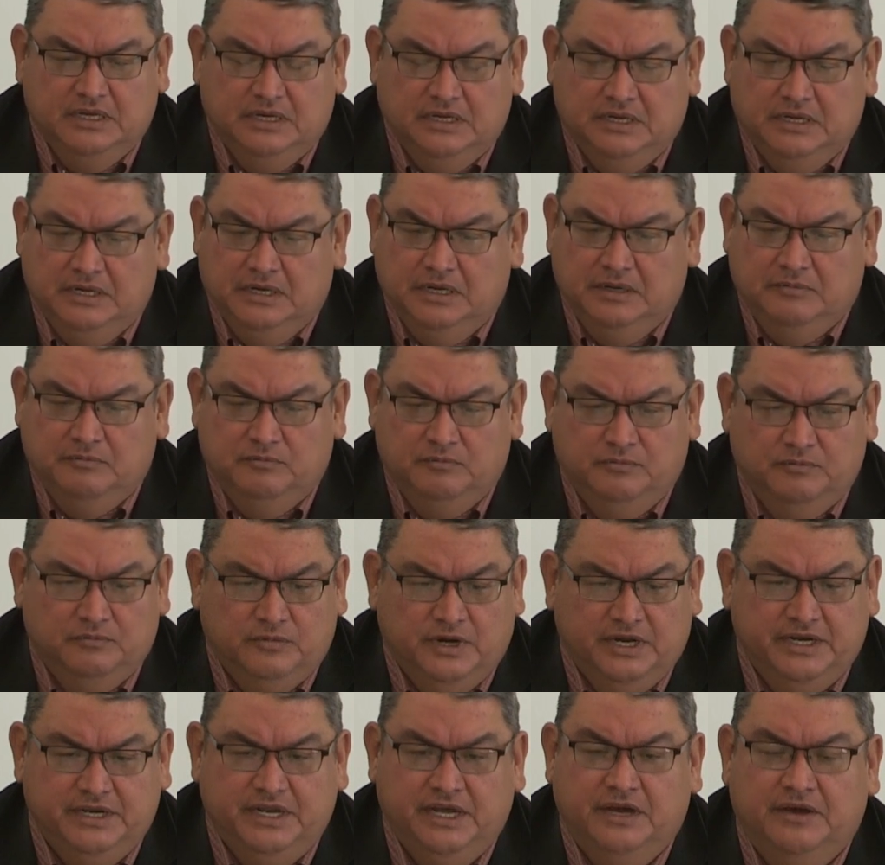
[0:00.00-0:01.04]

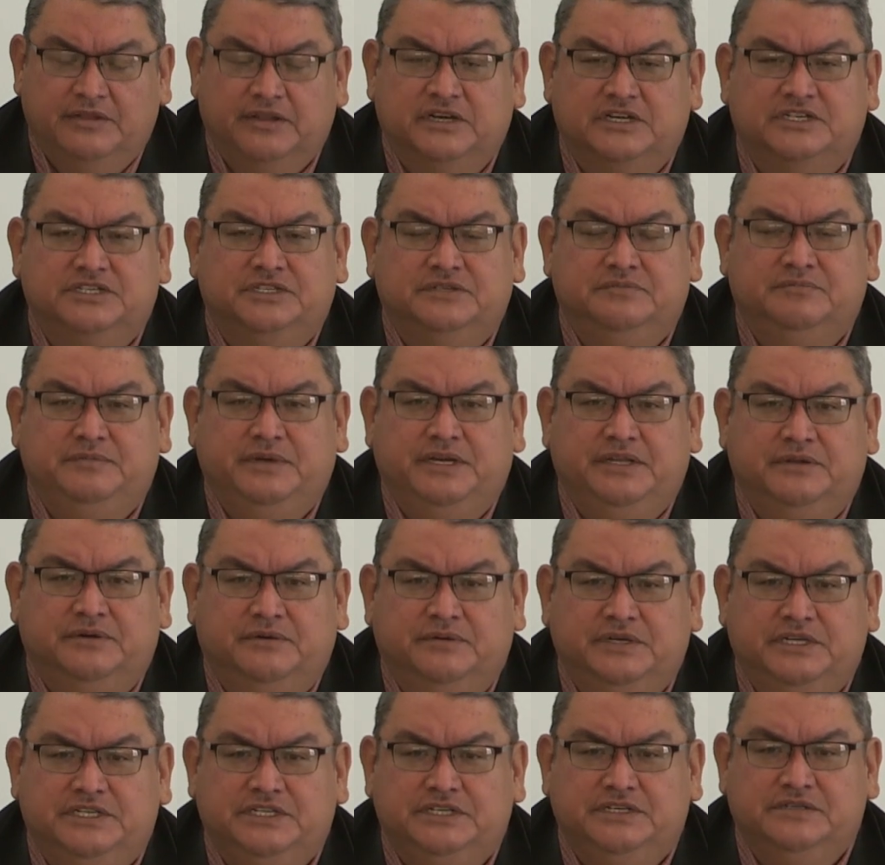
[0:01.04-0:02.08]
Right now, there shouldn't be
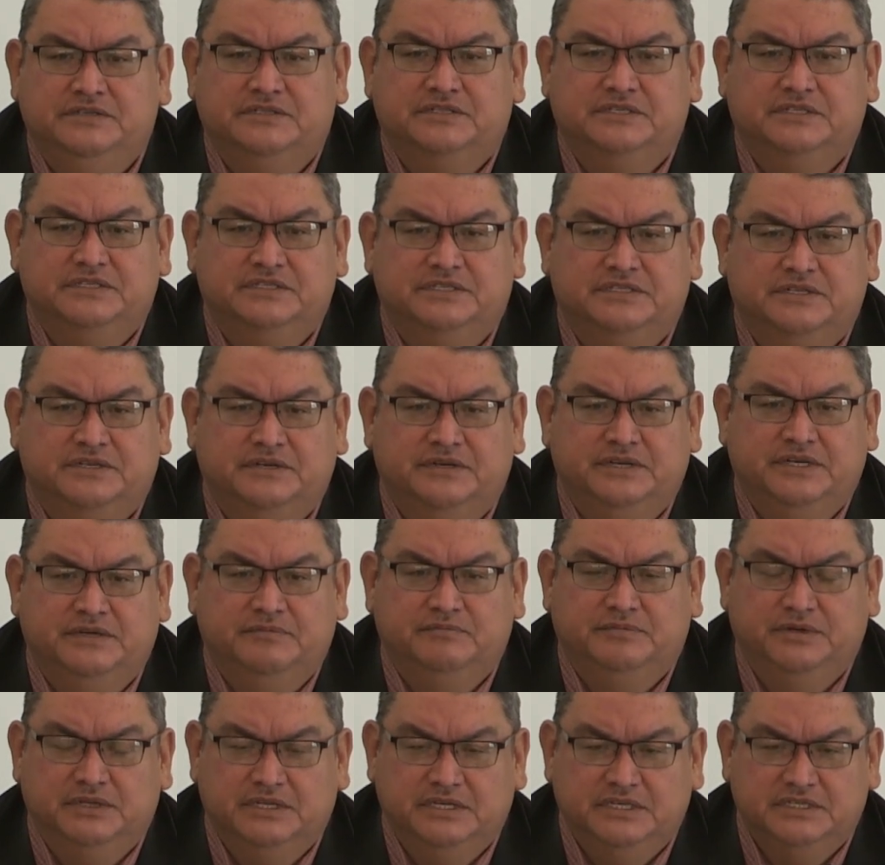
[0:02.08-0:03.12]
no issues concerning
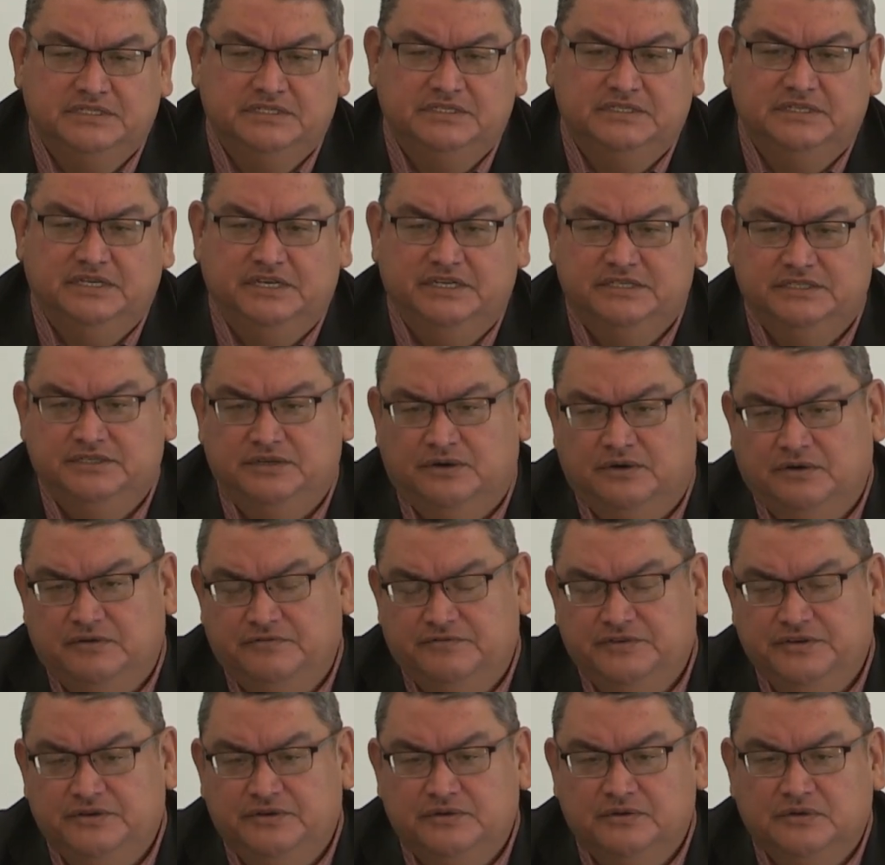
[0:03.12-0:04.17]
Bullis and Dahl
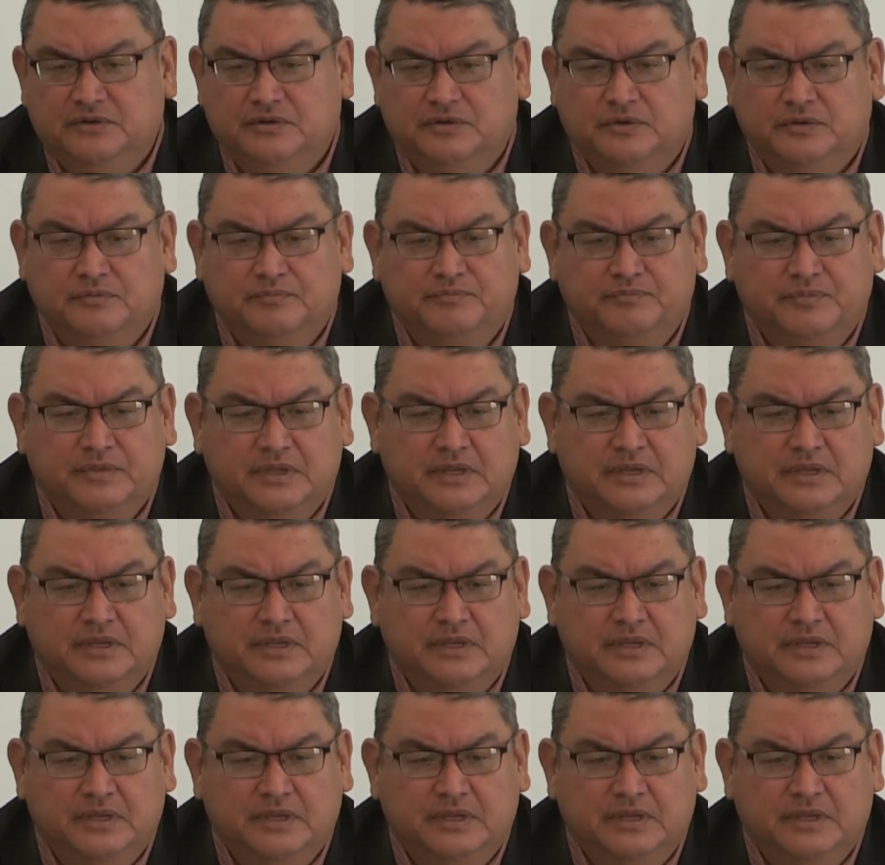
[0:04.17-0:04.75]
Funeral Home.